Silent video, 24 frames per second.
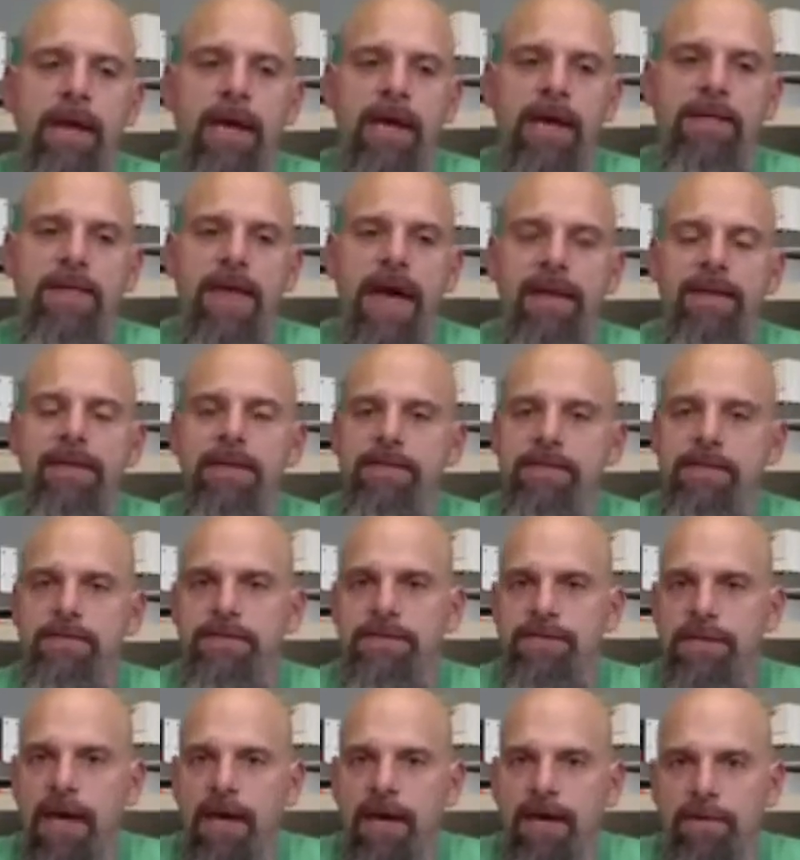And that doesn't
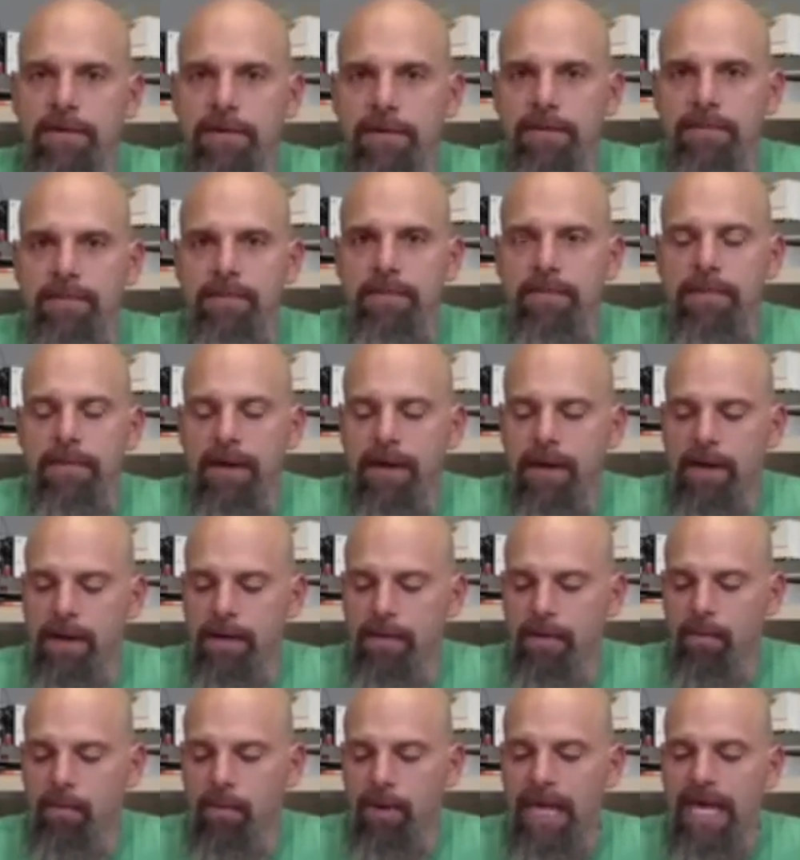scale.
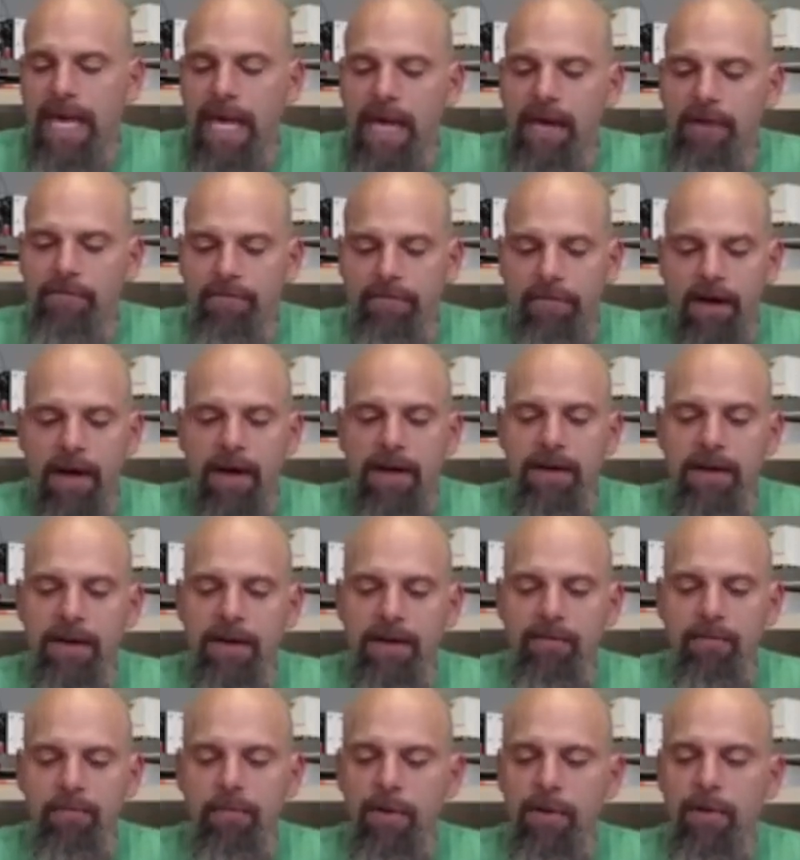Uh, we can't find
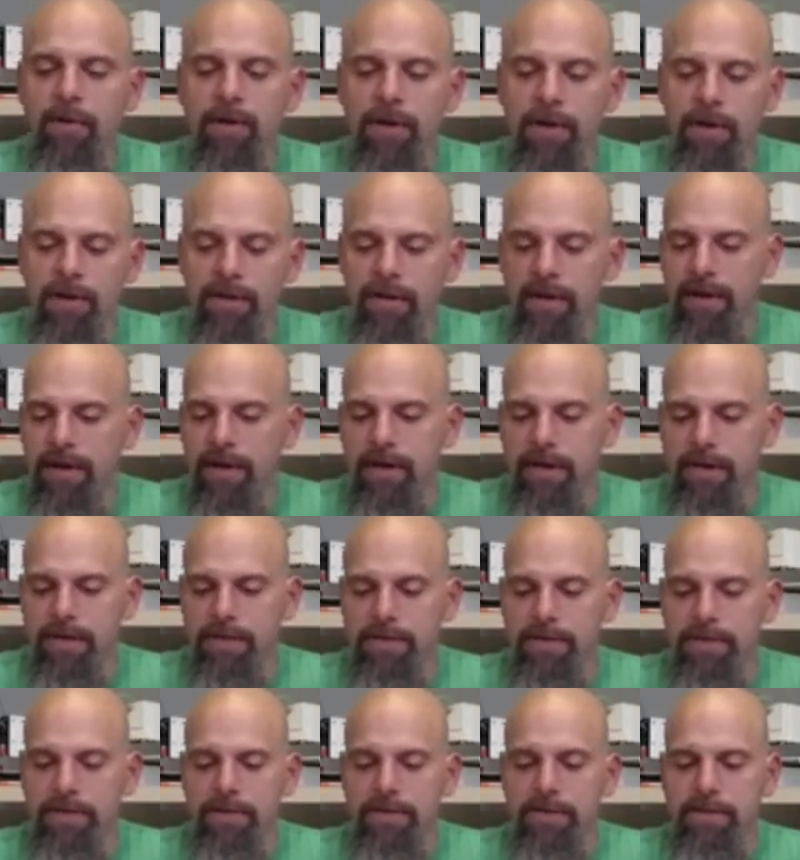enough broken
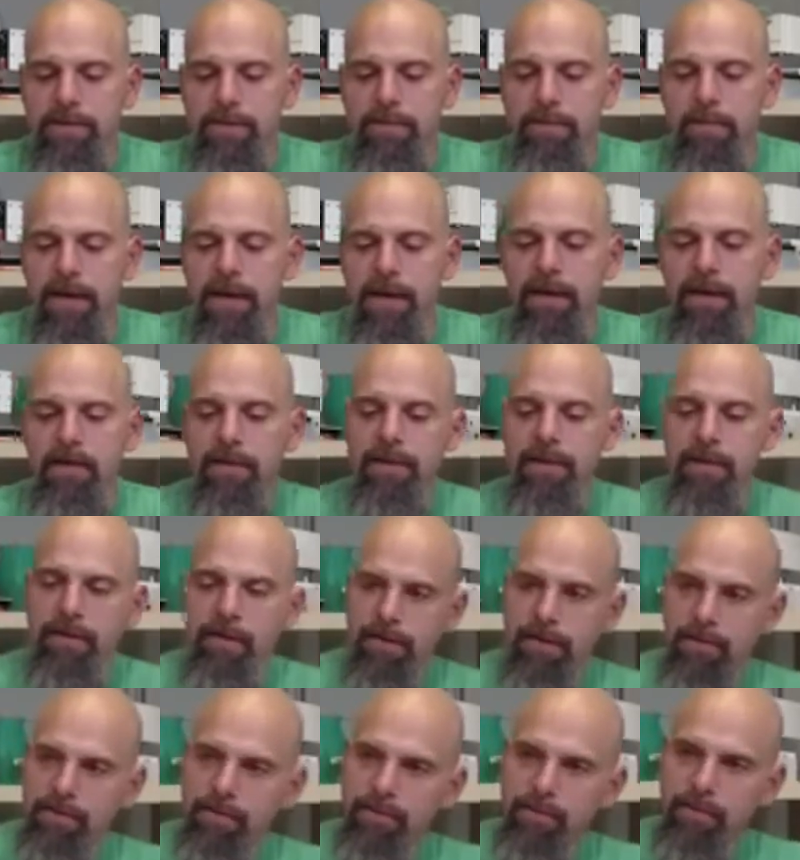things to make the
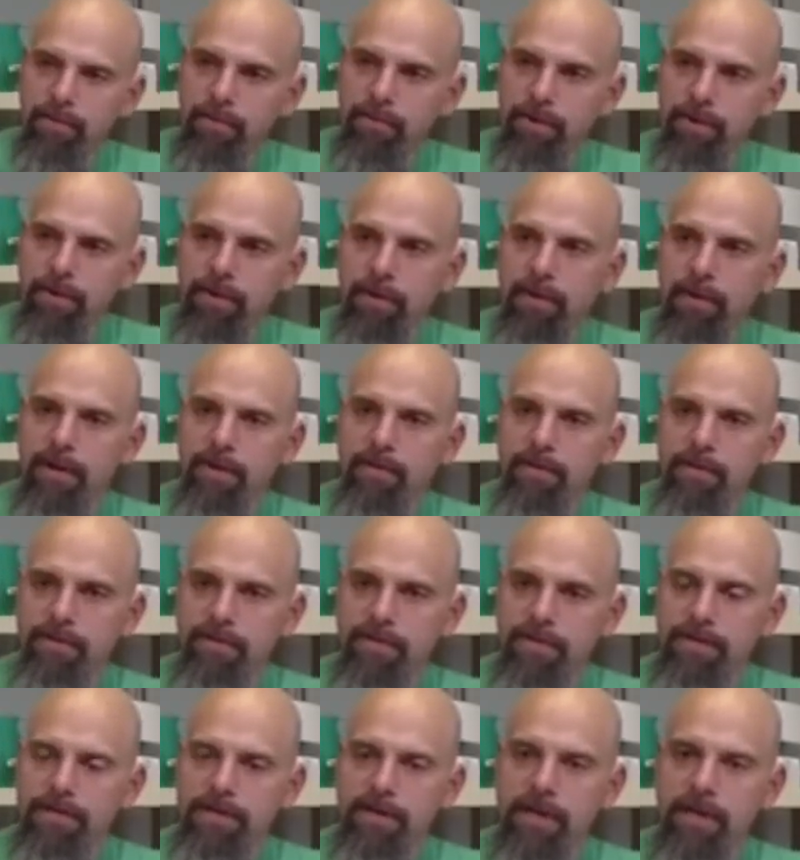throughput of
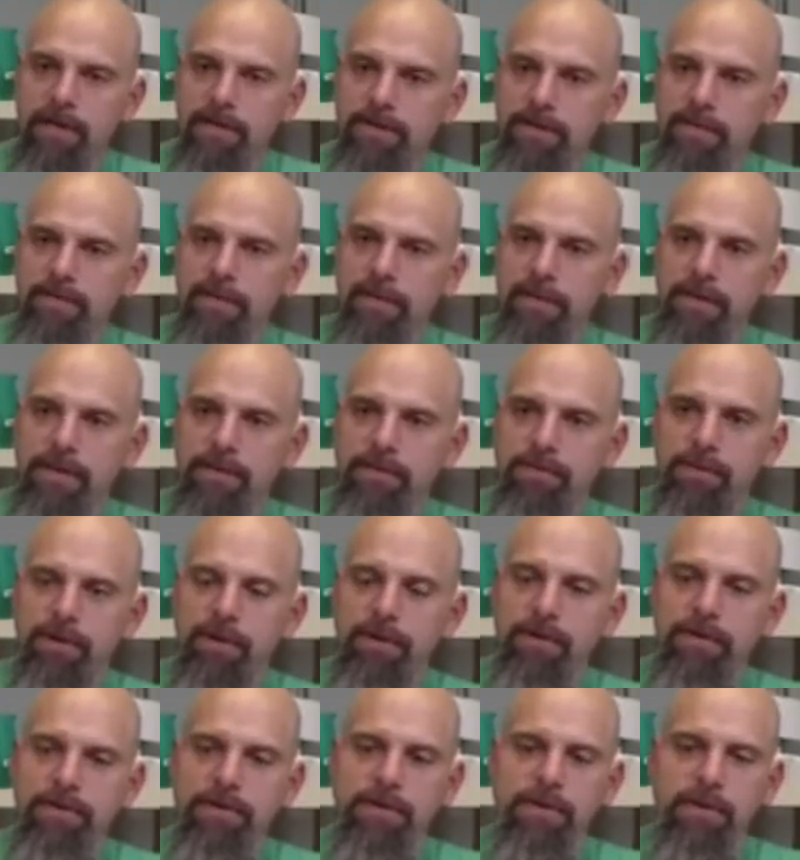the sales of these
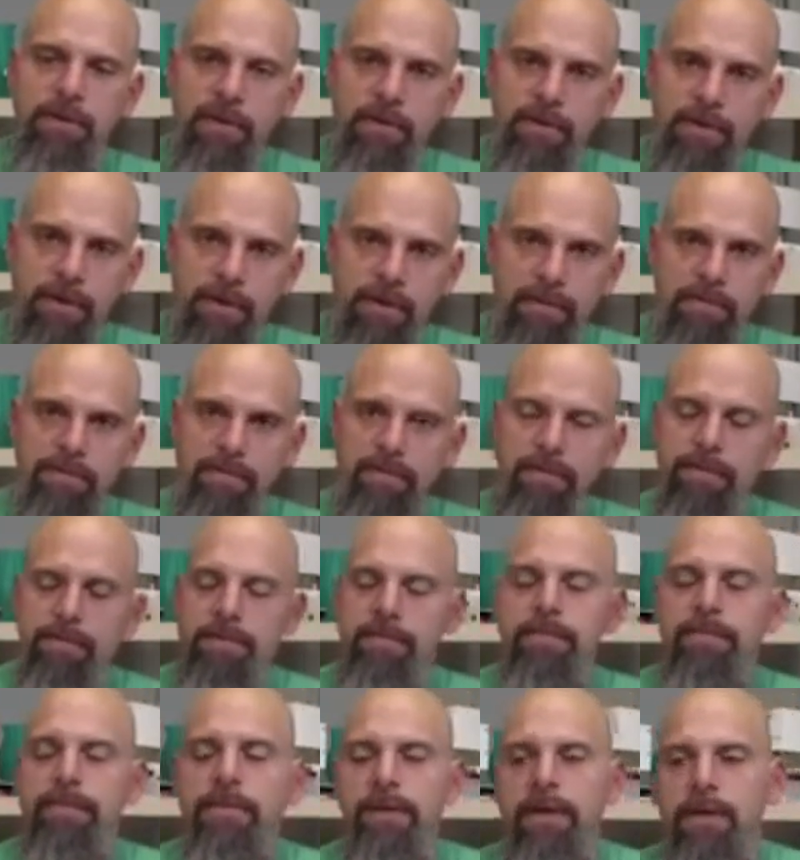printers, you know,
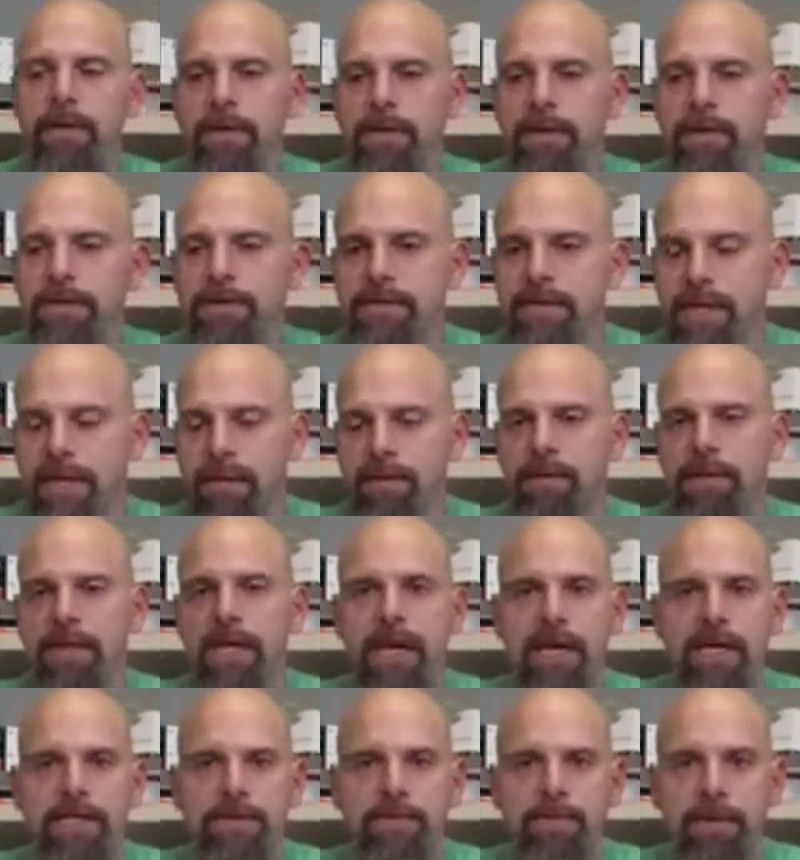to, to get them in the
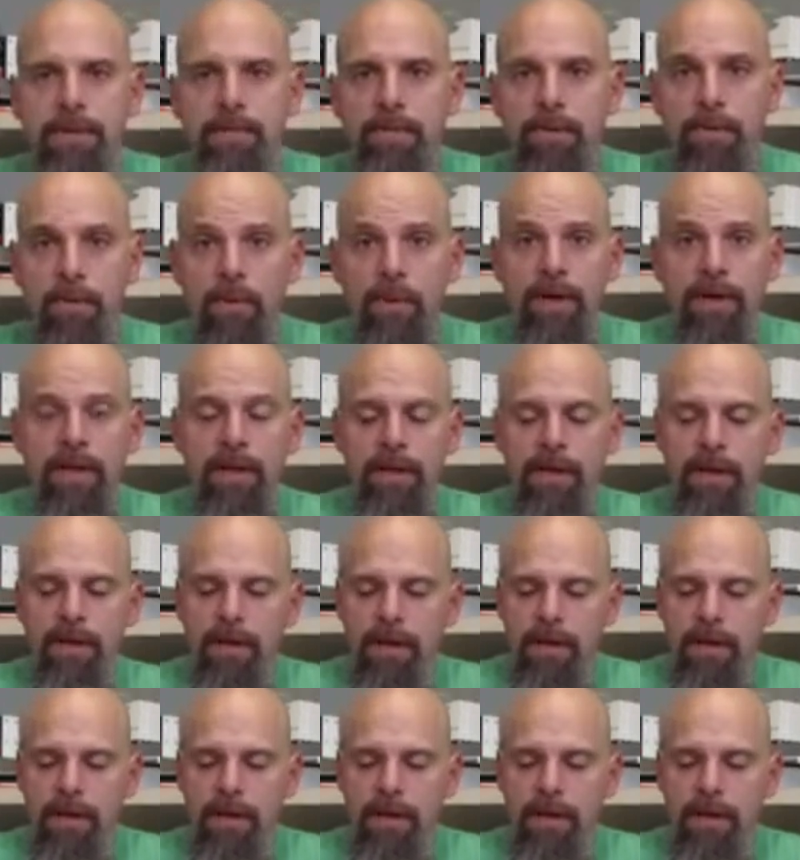hands of people quickly.